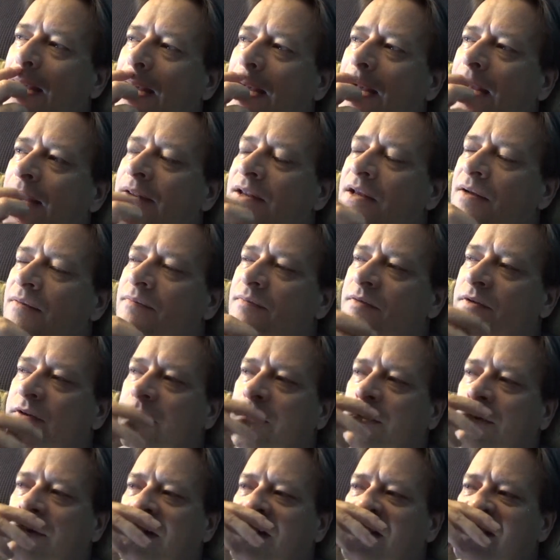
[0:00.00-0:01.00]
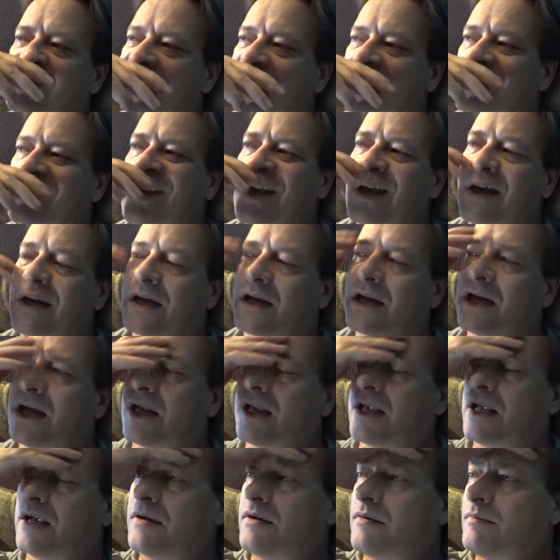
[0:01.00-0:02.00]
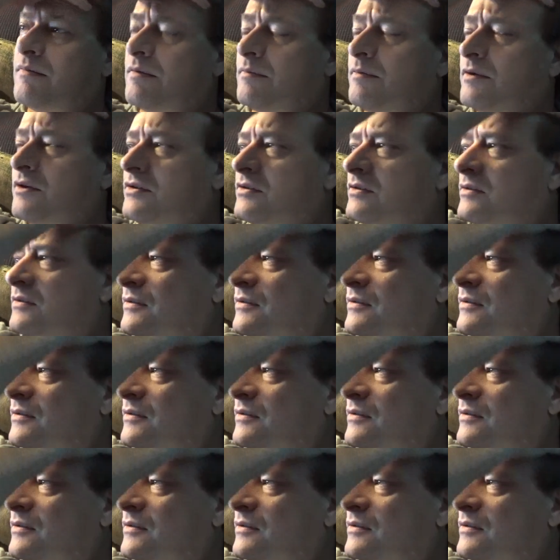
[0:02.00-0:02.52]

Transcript: then Greece was like, I can't remember.